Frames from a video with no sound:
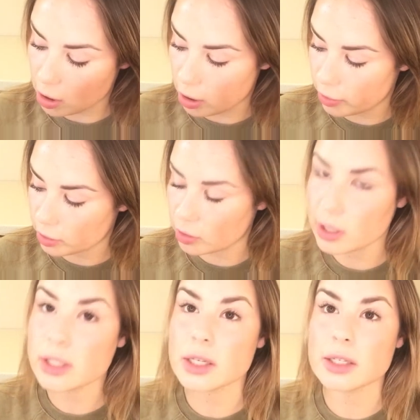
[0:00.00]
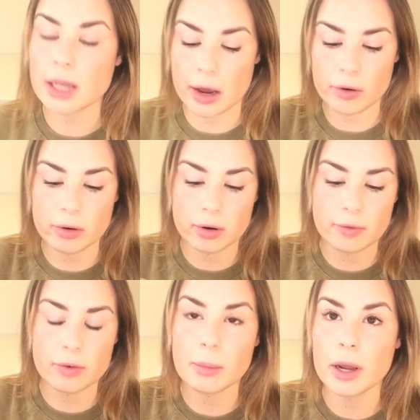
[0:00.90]
all the creases out
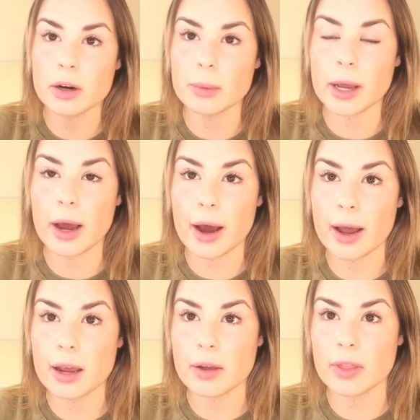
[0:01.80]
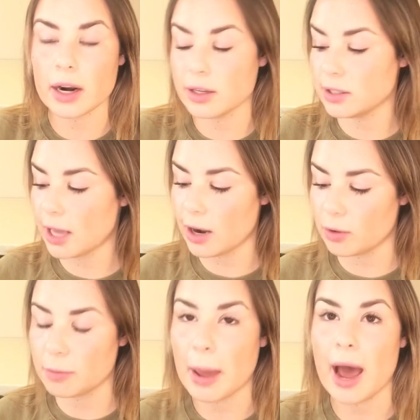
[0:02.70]
from under my eye and then I'll set it
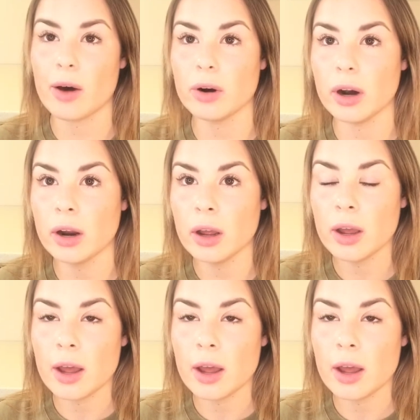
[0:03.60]
with powder.